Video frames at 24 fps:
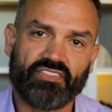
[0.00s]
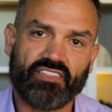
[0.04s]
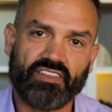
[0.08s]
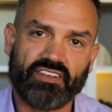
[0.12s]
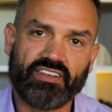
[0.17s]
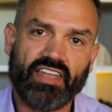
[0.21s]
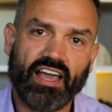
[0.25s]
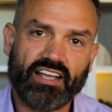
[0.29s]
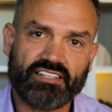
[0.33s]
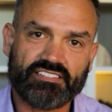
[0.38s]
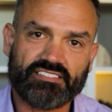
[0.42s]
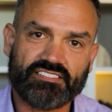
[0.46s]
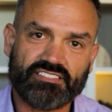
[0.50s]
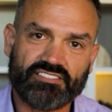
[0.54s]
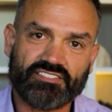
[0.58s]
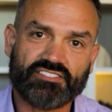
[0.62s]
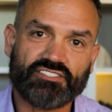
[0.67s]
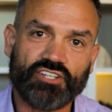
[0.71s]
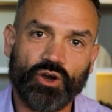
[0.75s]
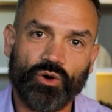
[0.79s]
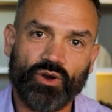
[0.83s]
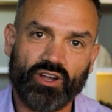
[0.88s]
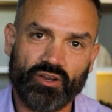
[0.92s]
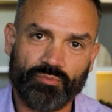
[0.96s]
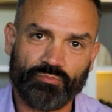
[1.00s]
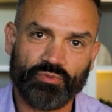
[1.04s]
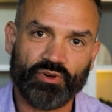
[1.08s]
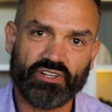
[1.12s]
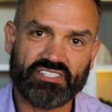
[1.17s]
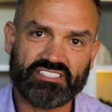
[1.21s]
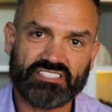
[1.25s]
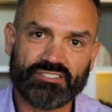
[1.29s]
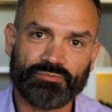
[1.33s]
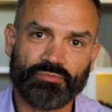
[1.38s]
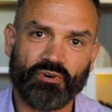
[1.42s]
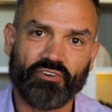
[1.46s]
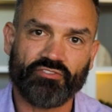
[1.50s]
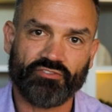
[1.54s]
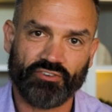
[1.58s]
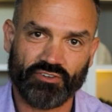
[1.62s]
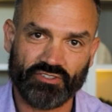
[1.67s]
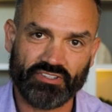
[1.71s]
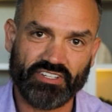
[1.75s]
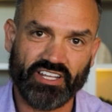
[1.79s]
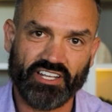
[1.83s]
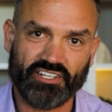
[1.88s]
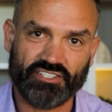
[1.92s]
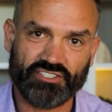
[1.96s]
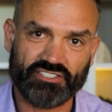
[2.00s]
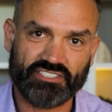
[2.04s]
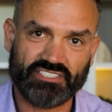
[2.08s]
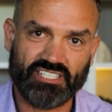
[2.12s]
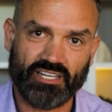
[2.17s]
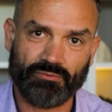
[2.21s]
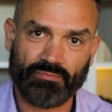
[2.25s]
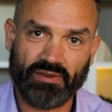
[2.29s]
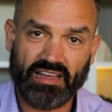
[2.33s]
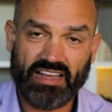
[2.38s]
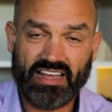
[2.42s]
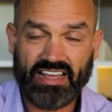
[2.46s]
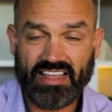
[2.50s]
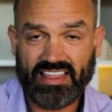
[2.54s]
The next Stoic principle for leadership